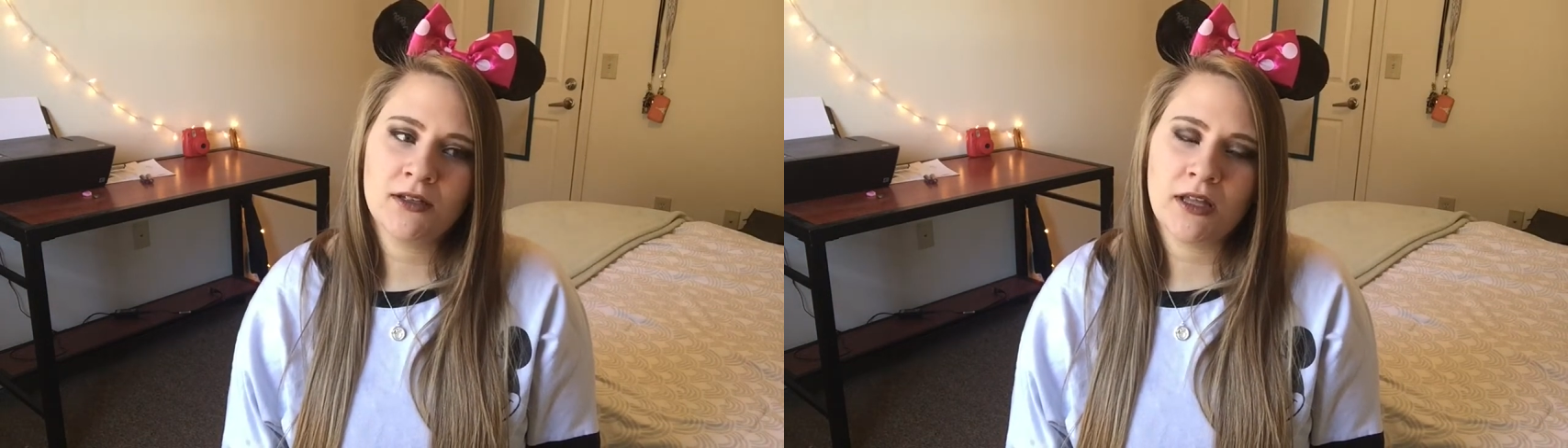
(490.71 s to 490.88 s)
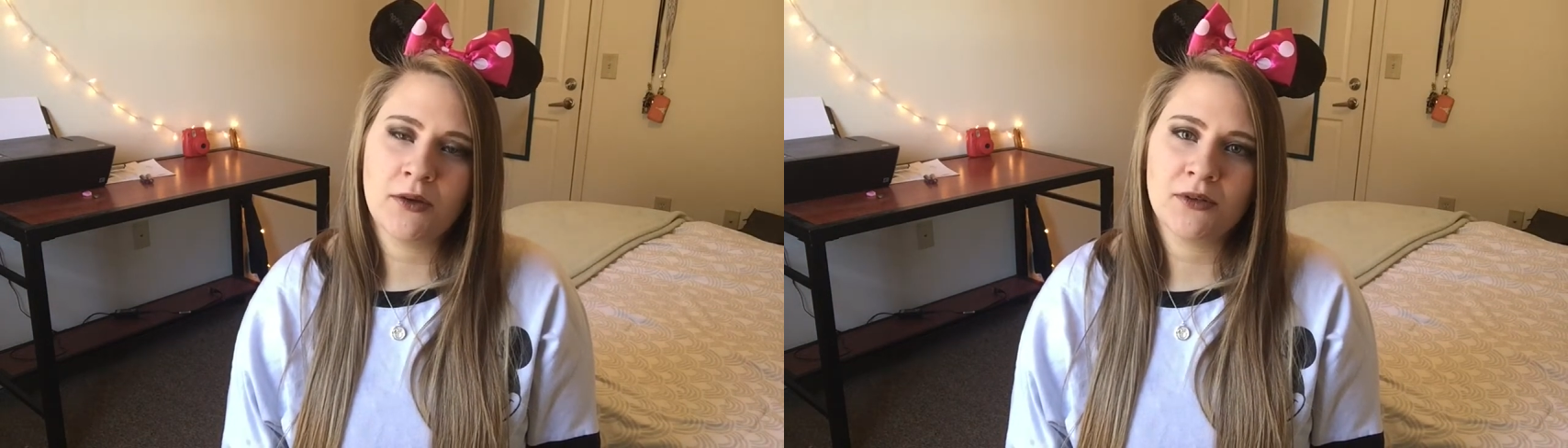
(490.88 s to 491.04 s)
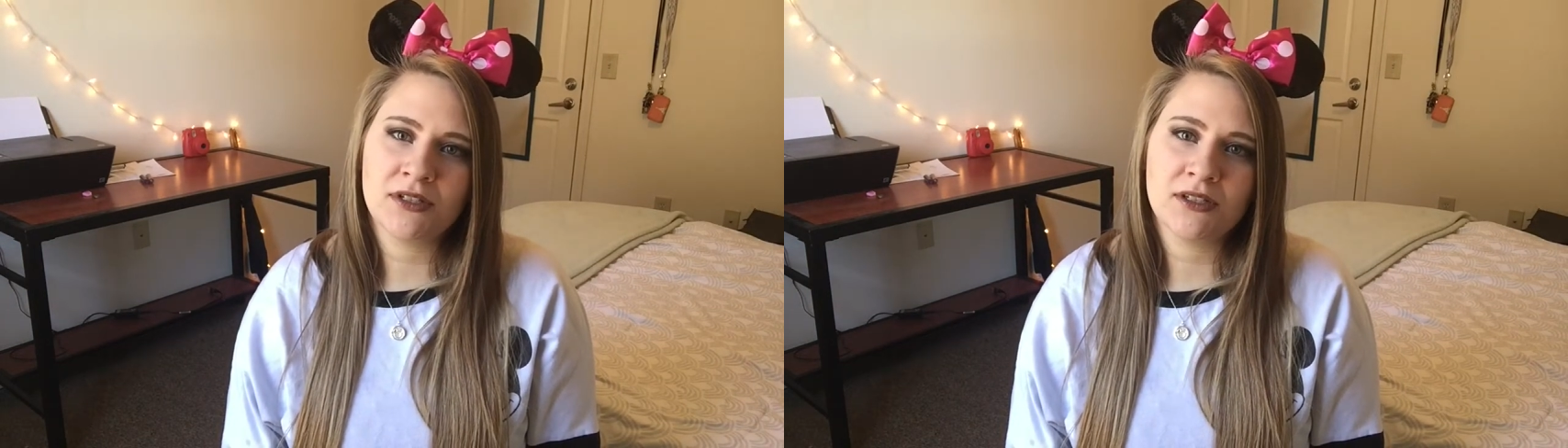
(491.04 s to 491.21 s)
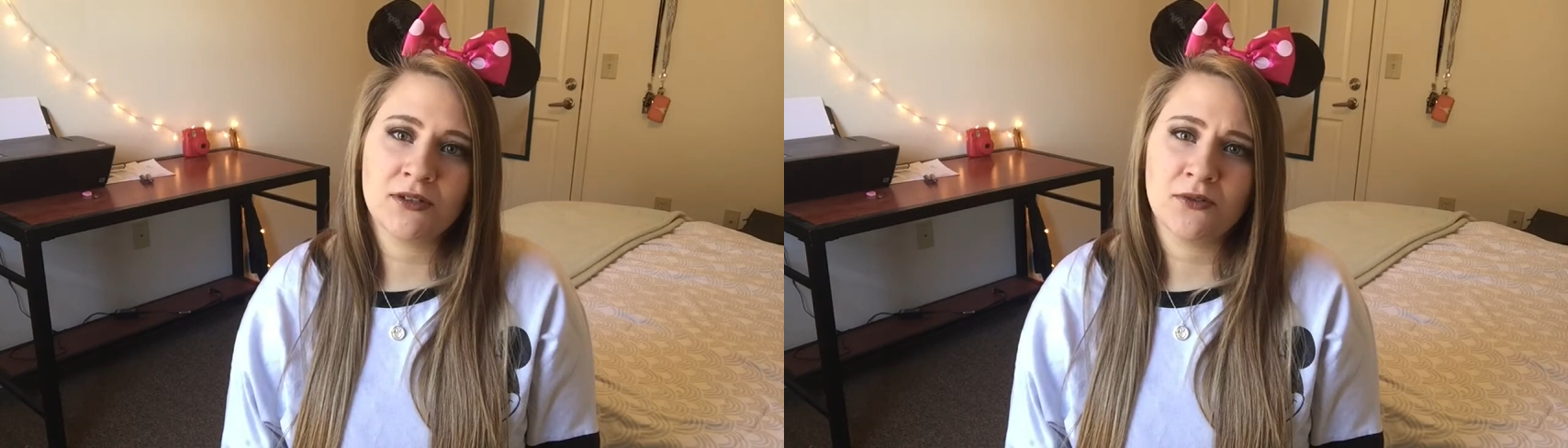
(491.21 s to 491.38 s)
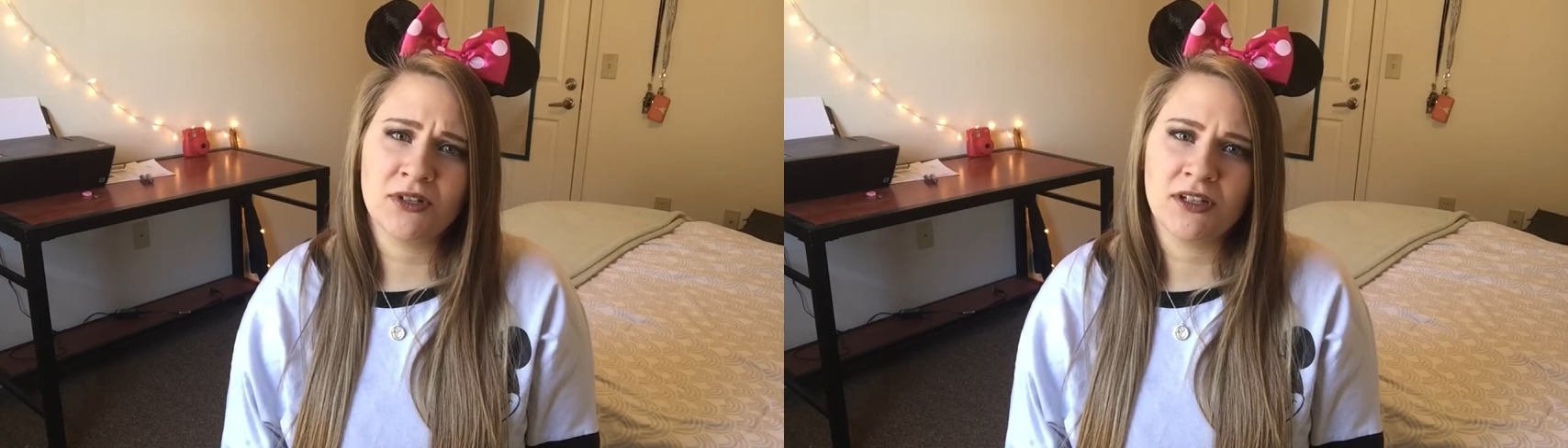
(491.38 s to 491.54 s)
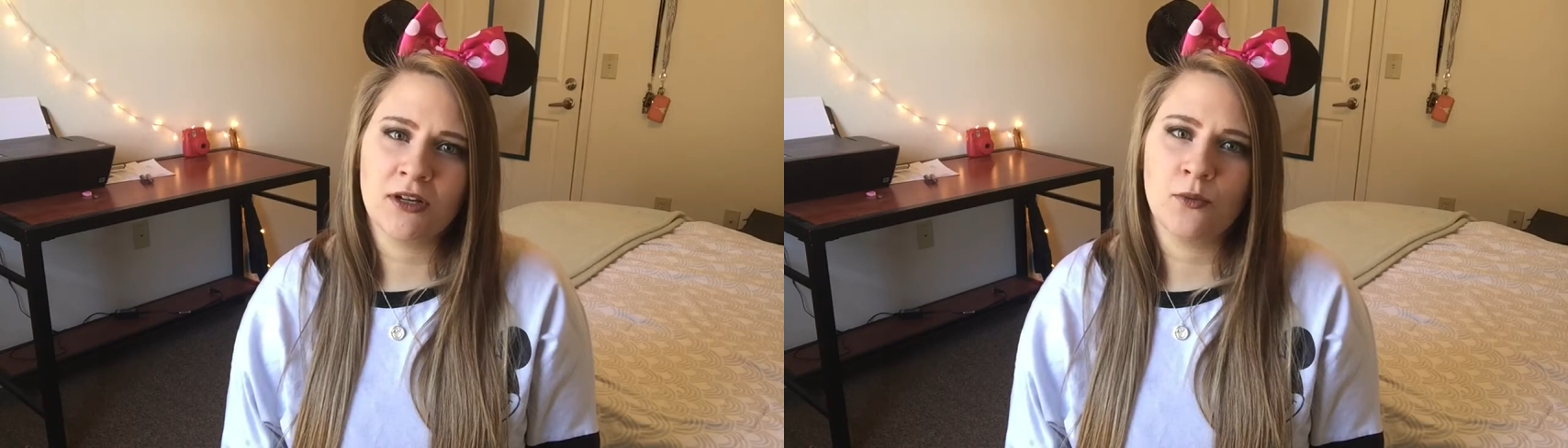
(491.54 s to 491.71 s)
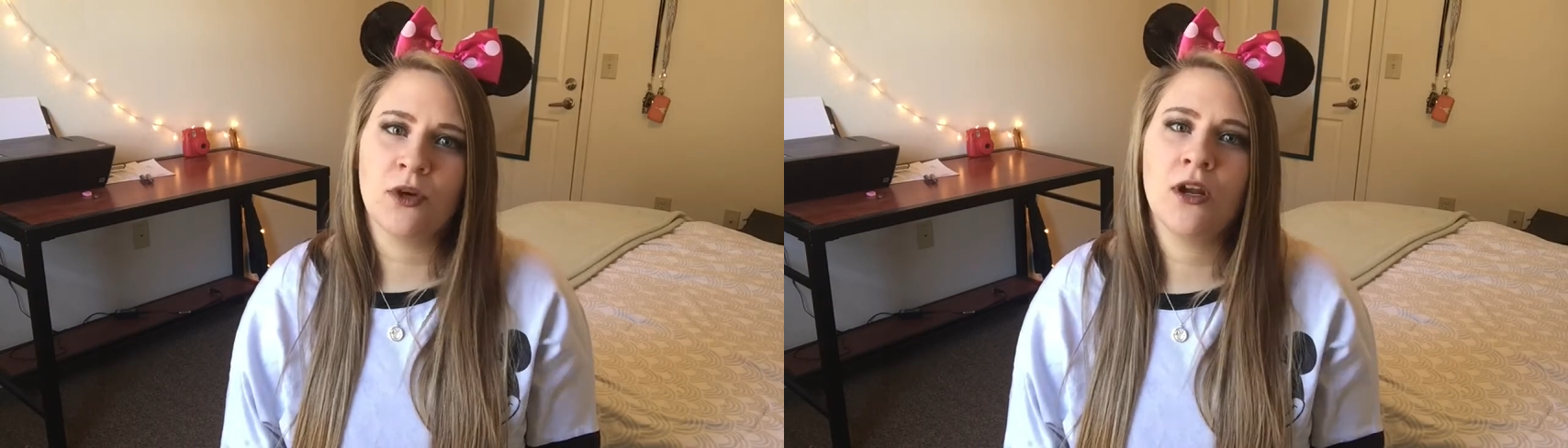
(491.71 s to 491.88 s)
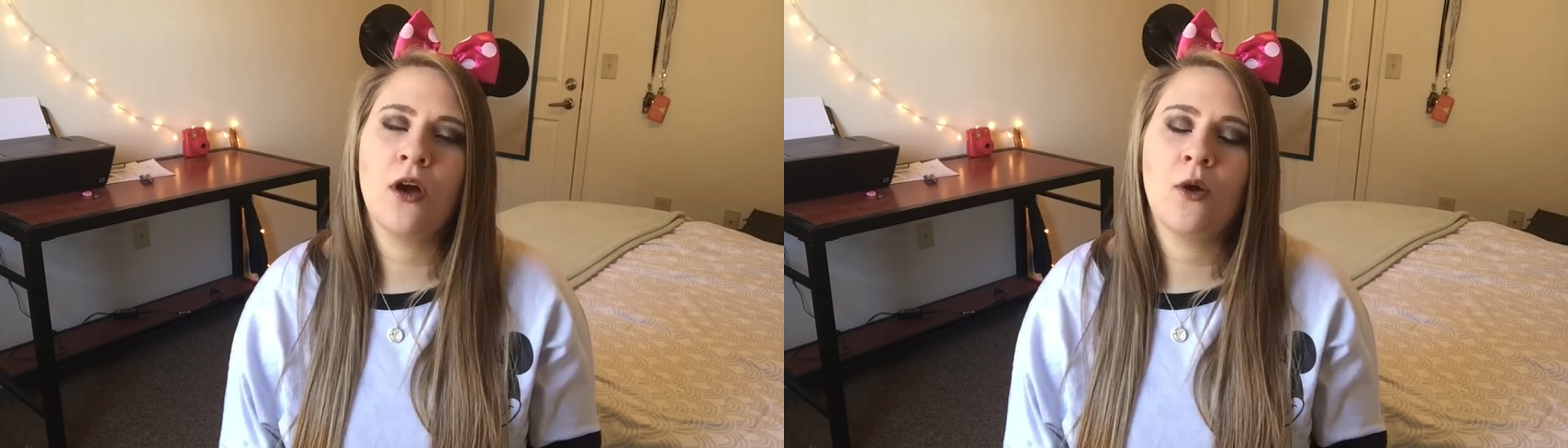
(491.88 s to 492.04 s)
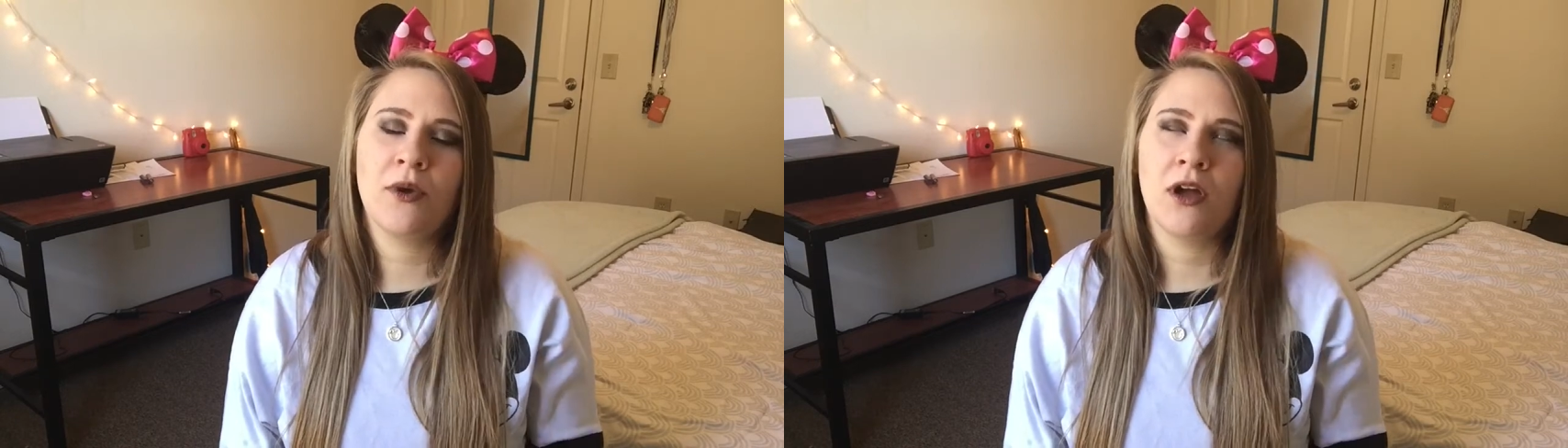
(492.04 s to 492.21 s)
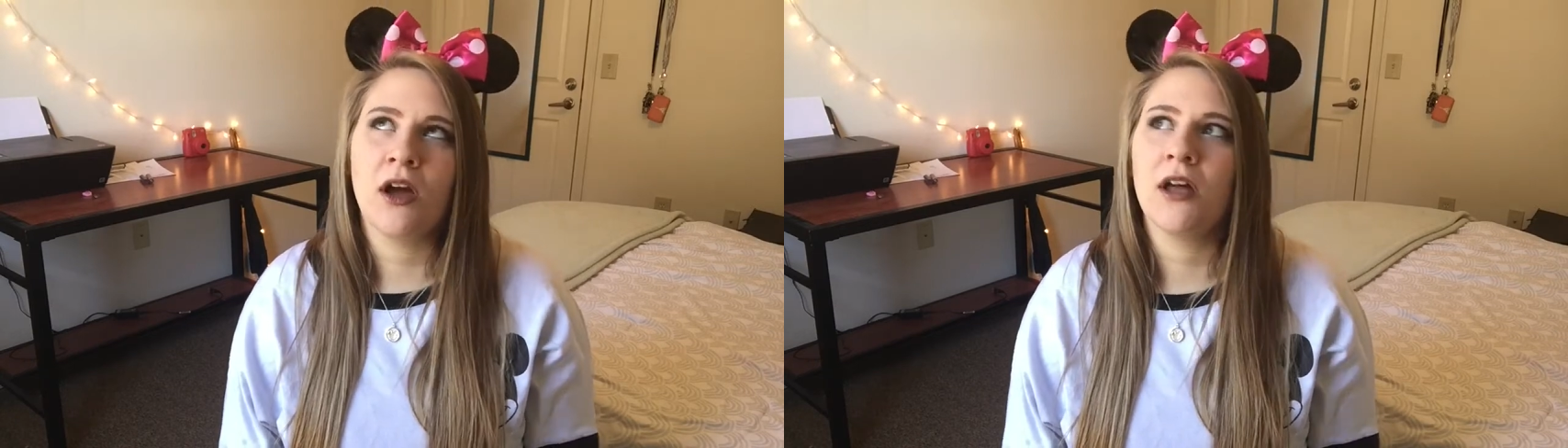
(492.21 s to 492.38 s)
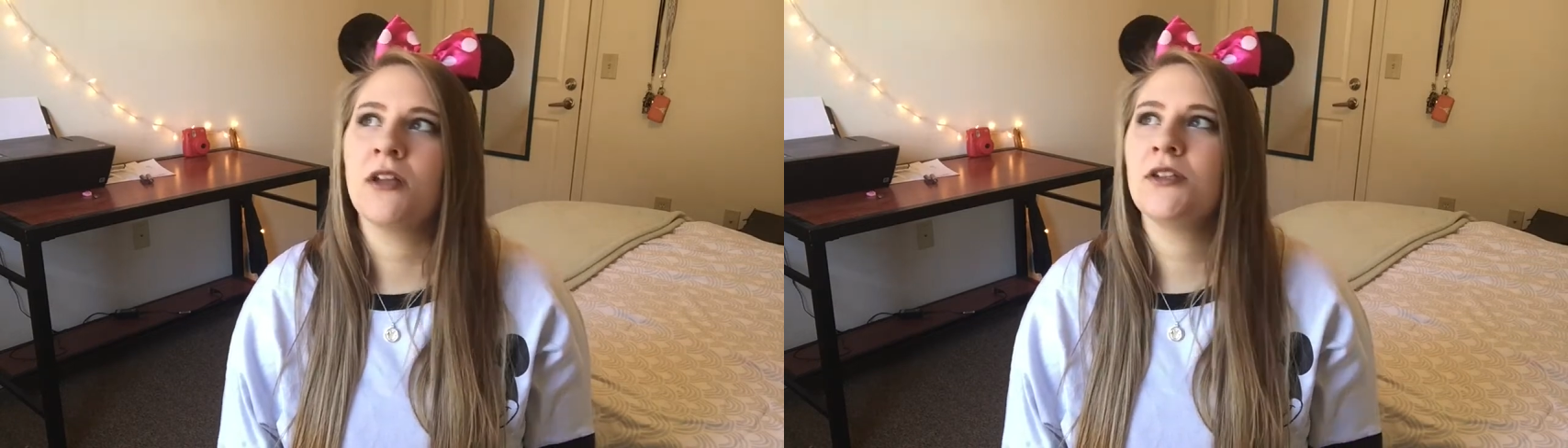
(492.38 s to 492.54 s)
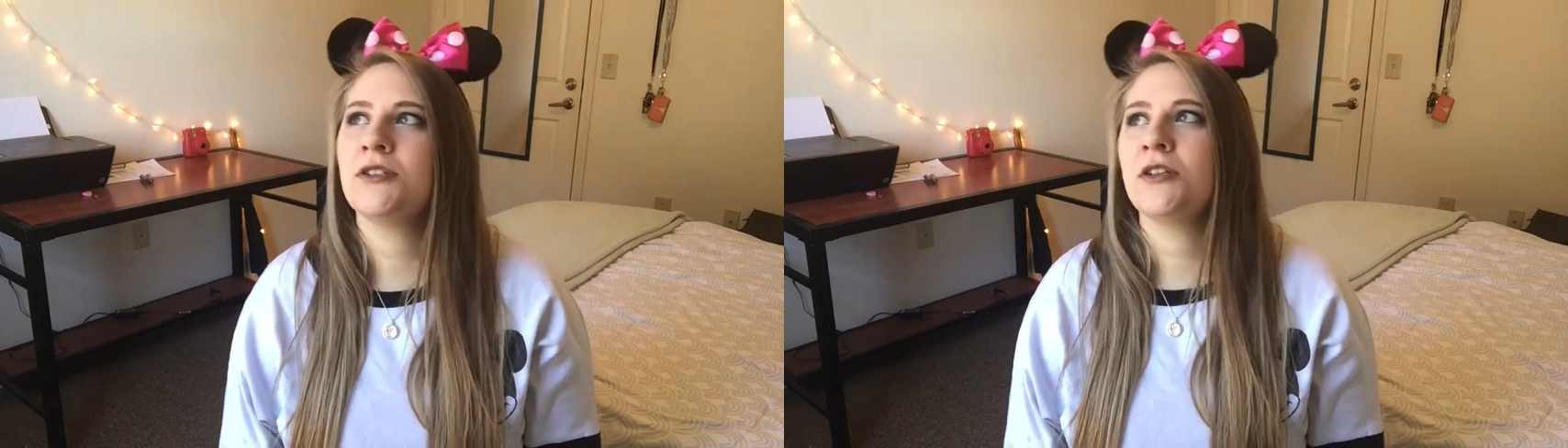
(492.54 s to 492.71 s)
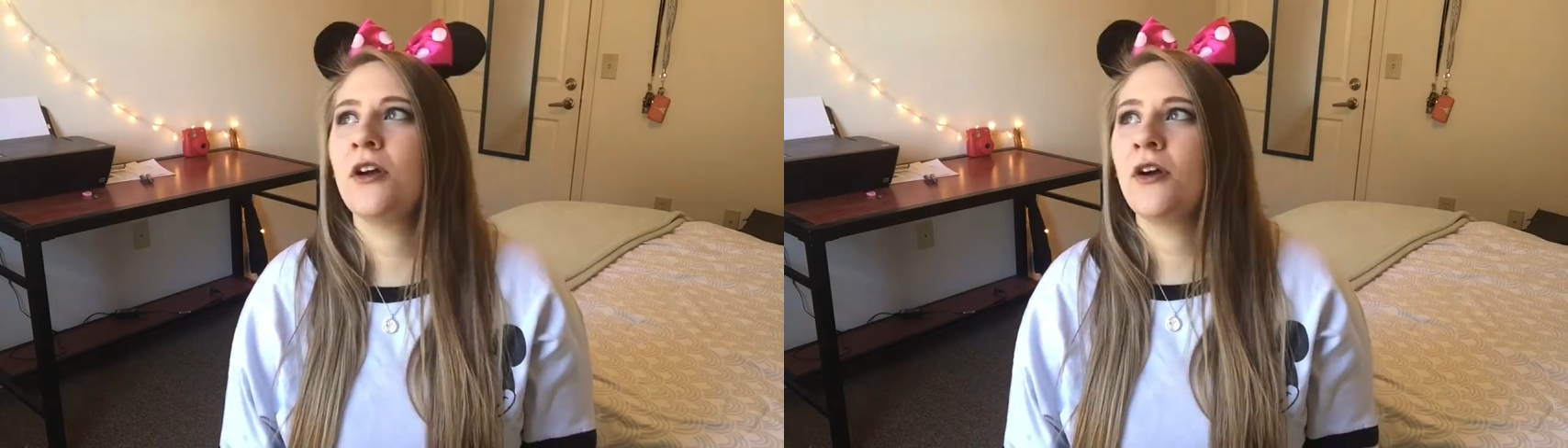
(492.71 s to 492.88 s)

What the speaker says: That was a really good one. Oh my gosh,